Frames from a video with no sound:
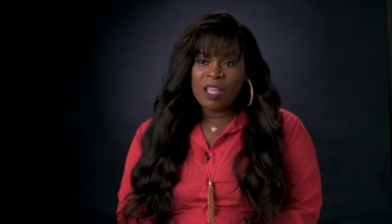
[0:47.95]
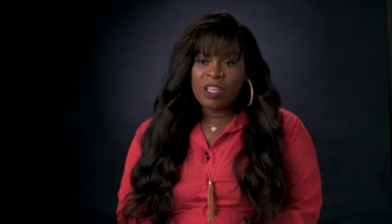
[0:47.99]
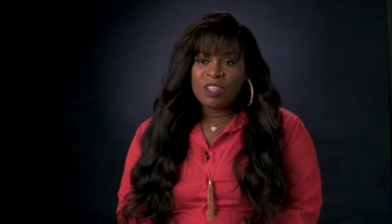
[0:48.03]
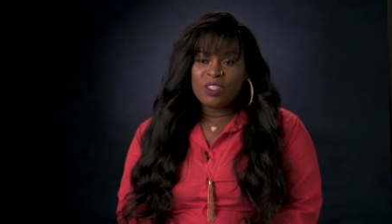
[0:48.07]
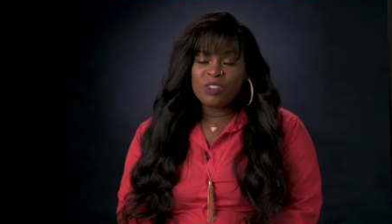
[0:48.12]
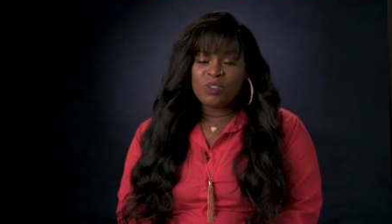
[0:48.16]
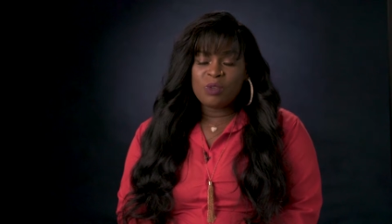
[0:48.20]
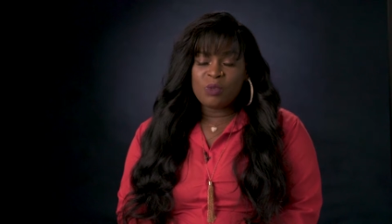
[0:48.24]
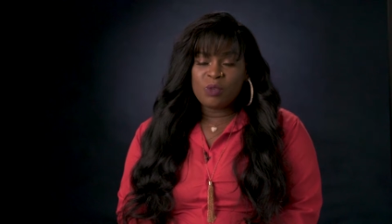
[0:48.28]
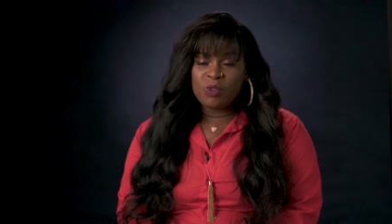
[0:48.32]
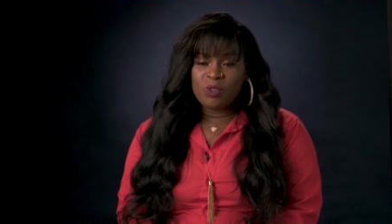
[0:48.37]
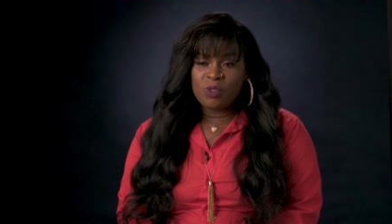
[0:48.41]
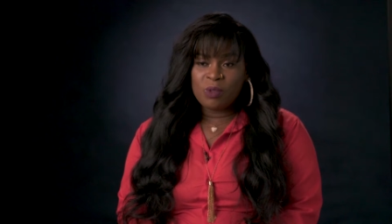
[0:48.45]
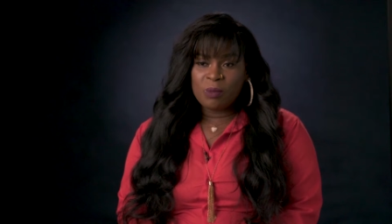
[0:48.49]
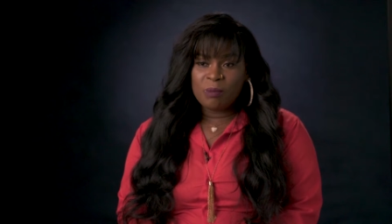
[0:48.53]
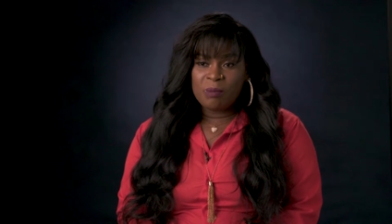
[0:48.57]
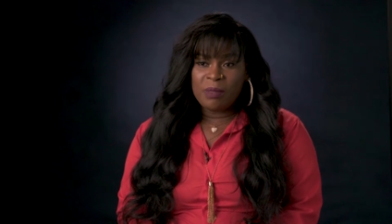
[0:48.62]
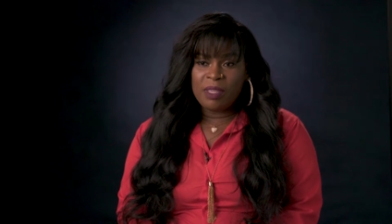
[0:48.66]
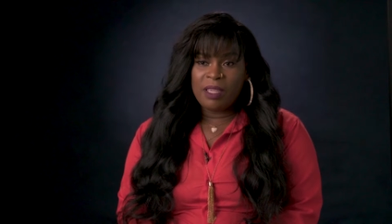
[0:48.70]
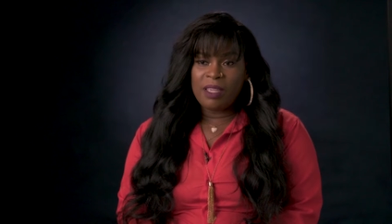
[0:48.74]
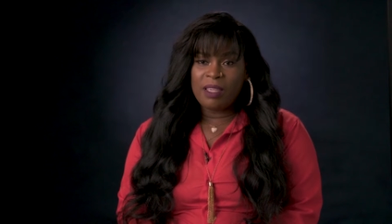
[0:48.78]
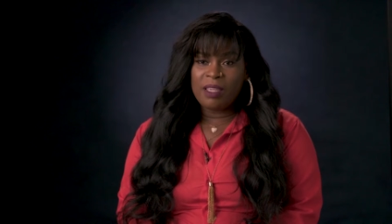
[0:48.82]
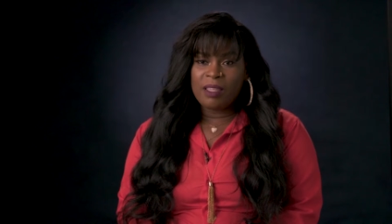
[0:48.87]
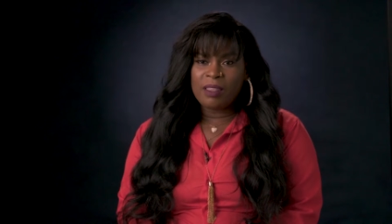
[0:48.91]
So to
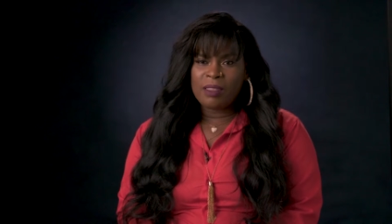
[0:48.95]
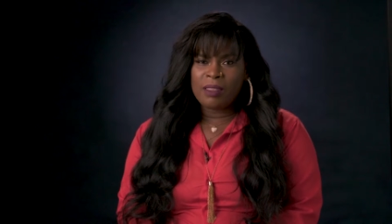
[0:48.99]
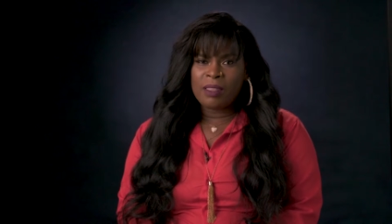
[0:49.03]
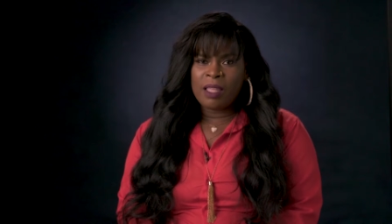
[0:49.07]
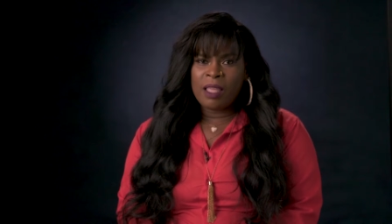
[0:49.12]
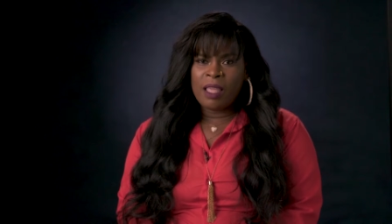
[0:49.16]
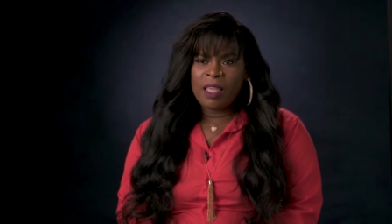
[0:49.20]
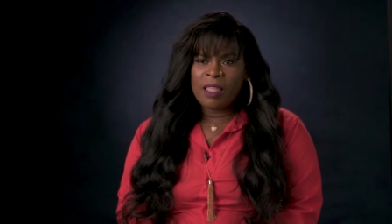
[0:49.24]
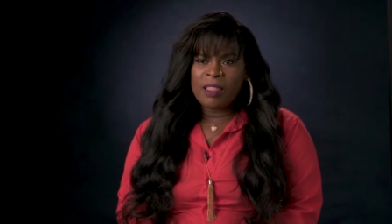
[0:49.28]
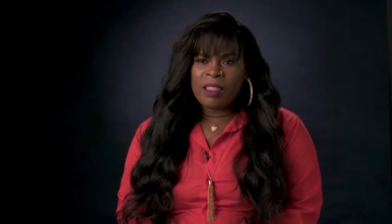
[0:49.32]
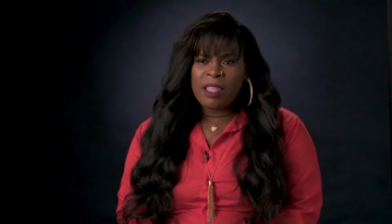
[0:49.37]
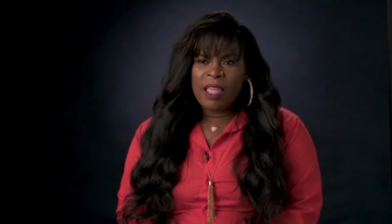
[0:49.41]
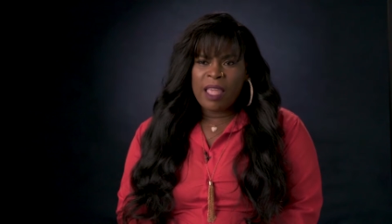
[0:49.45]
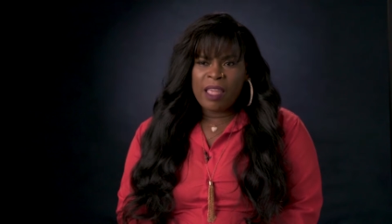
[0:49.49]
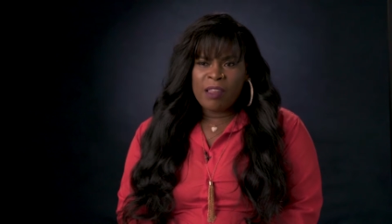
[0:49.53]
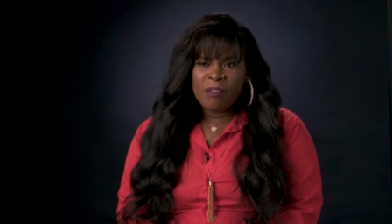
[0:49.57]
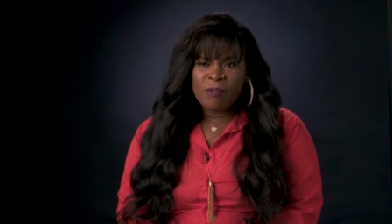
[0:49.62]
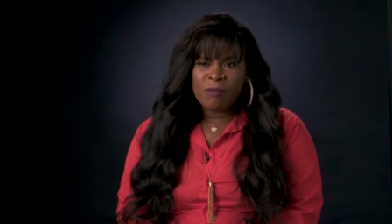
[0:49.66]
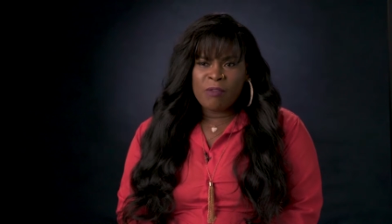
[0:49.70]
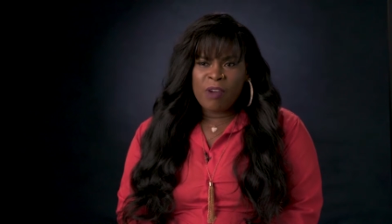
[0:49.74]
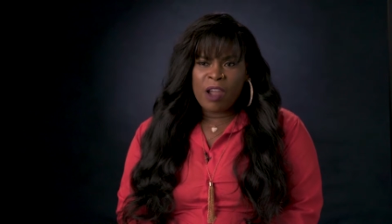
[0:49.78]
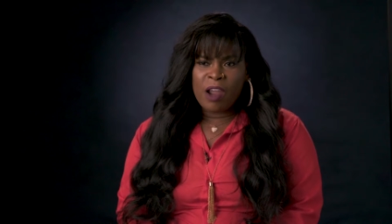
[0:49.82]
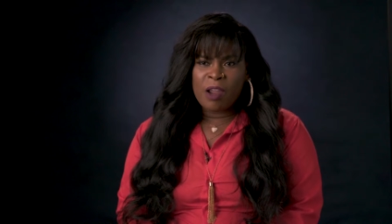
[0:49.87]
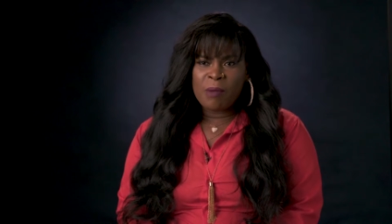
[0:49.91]
me, the
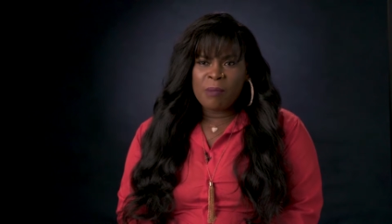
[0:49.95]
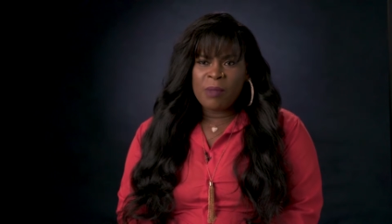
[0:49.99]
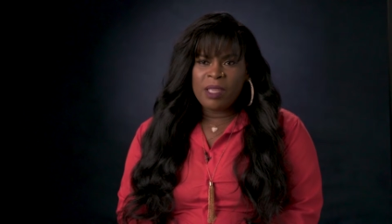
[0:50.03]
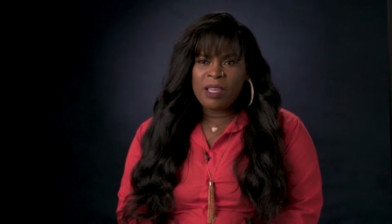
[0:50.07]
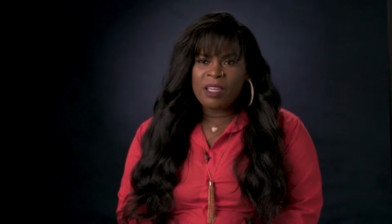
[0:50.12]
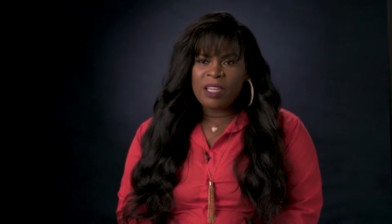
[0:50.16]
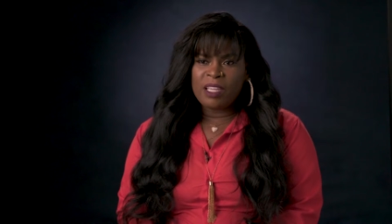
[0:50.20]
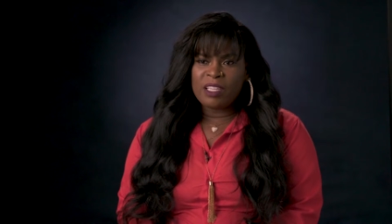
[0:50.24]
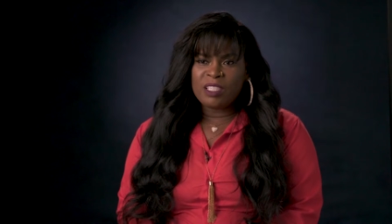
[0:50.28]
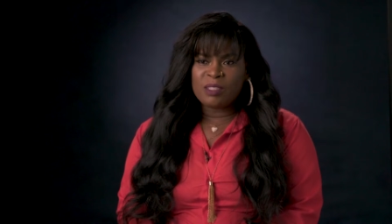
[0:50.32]
environment